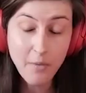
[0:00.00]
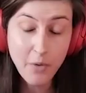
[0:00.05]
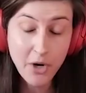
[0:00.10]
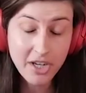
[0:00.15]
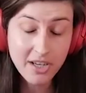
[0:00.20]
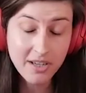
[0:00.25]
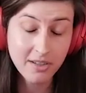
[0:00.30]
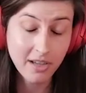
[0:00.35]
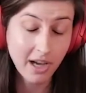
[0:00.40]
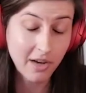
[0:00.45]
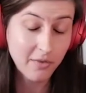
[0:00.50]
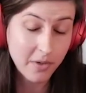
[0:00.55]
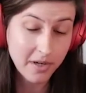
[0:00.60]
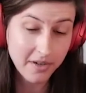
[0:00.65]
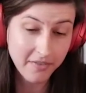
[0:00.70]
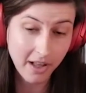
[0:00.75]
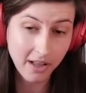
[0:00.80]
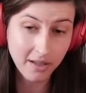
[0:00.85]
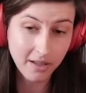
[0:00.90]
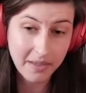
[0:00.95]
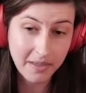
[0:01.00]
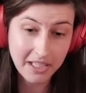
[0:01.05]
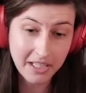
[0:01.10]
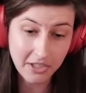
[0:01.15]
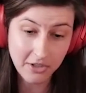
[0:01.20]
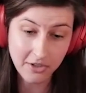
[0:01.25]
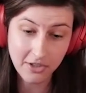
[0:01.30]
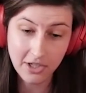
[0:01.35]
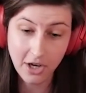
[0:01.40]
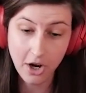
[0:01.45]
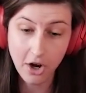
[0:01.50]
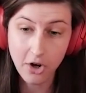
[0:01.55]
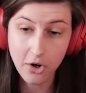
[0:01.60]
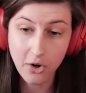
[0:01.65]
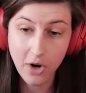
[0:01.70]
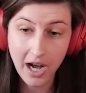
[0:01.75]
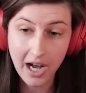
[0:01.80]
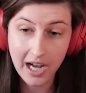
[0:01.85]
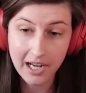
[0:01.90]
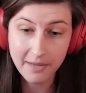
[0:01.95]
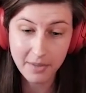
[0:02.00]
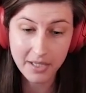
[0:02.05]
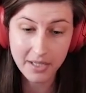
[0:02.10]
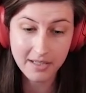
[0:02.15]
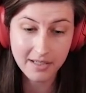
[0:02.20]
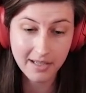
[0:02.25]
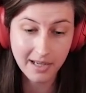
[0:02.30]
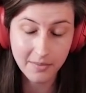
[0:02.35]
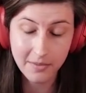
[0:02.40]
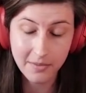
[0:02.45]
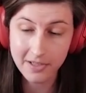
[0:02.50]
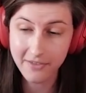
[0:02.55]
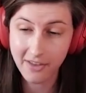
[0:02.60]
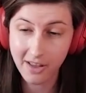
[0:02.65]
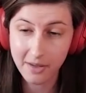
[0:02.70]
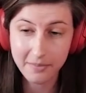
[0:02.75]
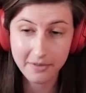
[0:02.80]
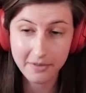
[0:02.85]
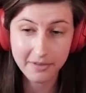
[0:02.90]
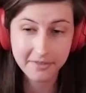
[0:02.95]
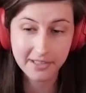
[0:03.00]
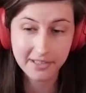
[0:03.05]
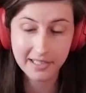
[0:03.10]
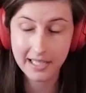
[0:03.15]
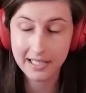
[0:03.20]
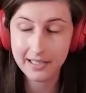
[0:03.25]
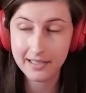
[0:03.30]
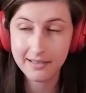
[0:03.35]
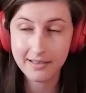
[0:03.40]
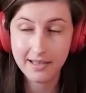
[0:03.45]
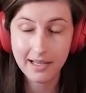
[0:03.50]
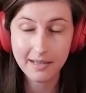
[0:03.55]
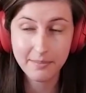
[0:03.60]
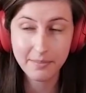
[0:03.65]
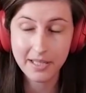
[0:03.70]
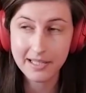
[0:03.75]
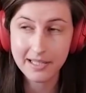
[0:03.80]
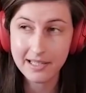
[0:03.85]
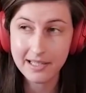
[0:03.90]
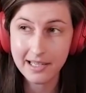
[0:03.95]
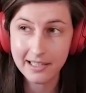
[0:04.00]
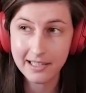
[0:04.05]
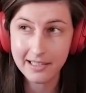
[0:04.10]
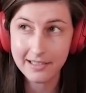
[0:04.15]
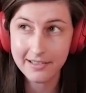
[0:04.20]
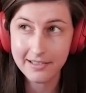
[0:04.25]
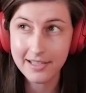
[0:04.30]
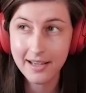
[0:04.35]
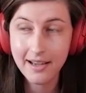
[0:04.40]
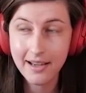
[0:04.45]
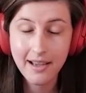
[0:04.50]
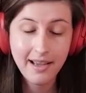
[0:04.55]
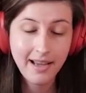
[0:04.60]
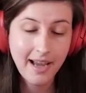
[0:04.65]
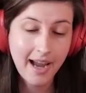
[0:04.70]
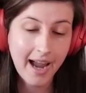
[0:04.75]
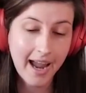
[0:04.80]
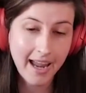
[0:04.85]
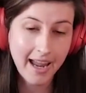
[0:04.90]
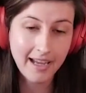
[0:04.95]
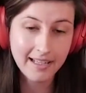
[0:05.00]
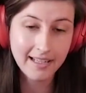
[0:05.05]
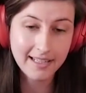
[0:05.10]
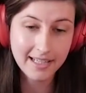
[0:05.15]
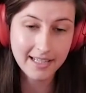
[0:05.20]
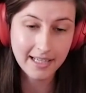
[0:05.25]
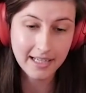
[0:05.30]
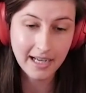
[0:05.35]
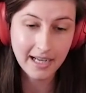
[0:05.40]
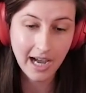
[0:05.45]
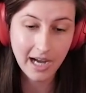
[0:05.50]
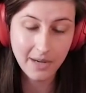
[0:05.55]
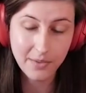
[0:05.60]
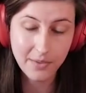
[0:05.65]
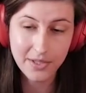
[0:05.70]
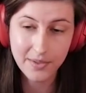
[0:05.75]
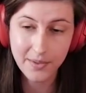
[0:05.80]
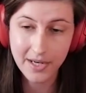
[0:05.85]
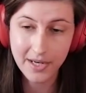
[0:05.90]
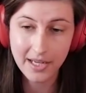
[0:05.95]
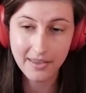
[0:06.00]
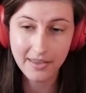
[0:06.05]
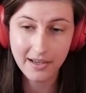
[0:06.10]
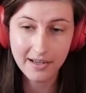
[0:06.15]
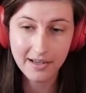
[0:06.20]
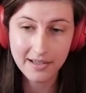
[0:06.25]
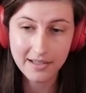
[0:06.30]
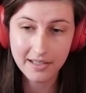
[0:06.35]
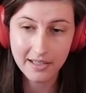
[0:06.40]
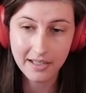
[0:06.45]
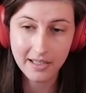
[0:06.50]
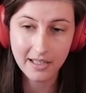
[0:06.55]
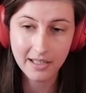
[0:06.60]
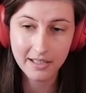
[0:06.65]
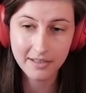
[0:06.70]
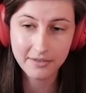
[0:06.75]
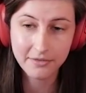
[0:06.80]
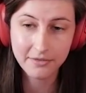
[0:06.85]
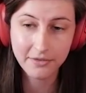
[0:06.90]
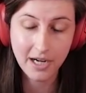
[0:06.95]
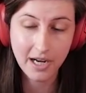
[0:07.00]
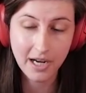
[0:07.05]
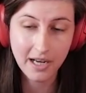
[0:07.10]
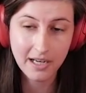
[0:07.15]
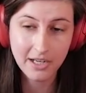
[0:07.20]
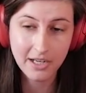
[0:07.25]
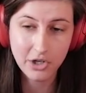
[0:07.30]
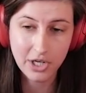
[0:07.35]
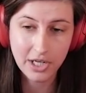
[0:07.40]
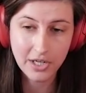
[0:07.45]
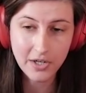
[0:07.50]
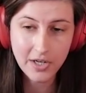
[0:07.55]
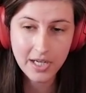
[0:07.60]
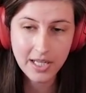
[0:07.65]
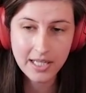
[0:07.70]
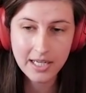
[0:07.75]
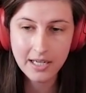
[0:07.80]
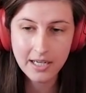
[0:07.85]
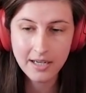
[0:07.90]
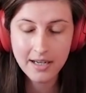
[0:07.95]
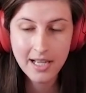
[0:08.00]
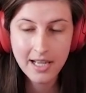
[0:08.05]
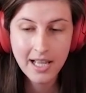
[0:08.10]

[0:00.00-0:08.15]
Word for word: worked in software development, so I've been a software developer for like ten plus years, and uh, I was working there as a front end engineering lead.